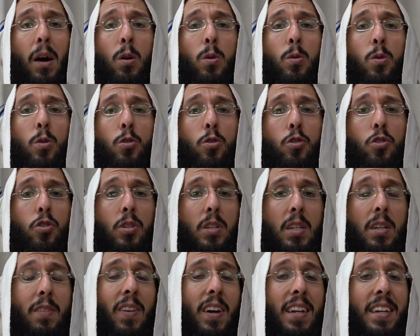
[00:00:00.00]
HaKadosh
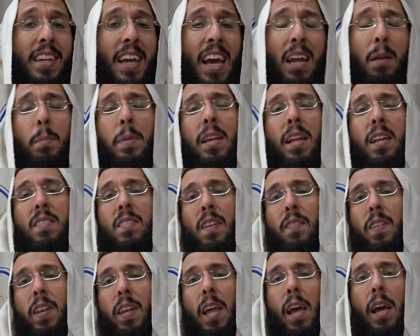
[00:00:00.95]
even 10 minutes
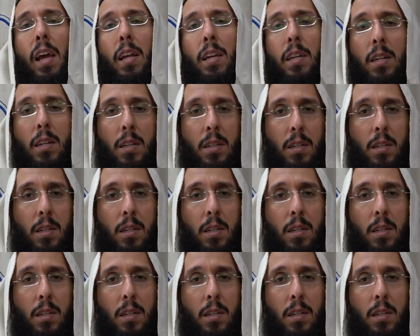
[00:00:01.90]
of a day